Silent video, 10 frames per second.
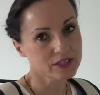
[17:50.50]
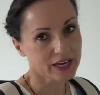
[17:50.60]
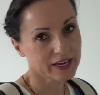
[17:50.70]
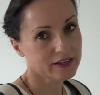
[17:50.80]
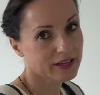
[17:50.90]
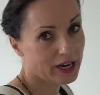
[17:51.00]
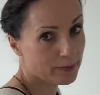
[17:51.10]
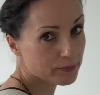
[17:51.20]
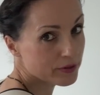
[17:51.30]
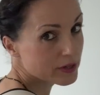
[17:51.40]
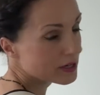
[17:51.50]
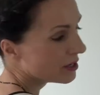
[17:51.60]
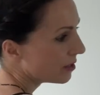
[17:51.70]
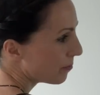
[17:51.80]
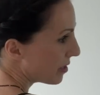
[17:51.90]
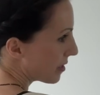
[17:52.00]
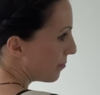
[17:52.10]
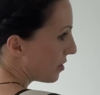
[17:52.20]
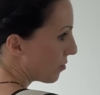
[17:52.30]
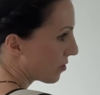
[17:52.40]
it added up, but I
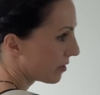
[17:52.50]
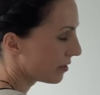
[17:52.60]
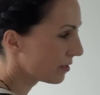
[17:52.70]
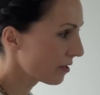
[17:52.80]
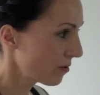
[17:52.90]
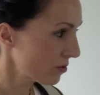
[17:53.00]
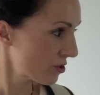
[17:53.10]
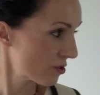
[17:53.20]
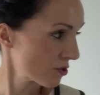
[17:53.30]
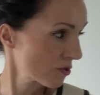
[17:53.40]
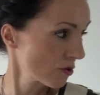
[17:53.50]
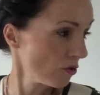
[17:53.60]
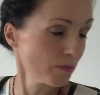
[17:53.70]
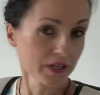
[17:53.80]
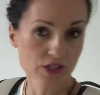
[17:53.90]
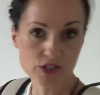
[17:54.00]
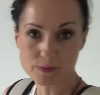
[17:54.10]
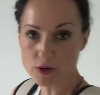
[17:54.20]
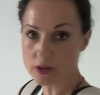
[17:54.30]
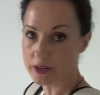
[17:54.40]
mean, look at it. It looks so much
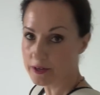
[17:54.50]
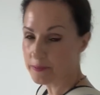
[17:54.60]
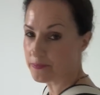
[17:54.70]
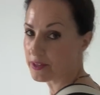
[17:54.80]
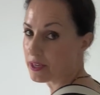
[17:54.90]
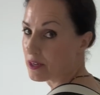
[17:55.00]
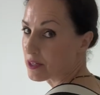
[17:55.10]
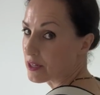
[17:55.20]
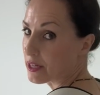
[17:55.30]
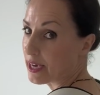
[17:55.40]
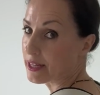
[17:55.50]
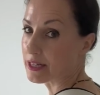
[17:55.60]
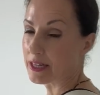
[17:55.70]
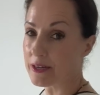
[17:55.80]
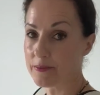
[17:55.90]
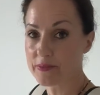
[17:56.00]
smaller than the Antler.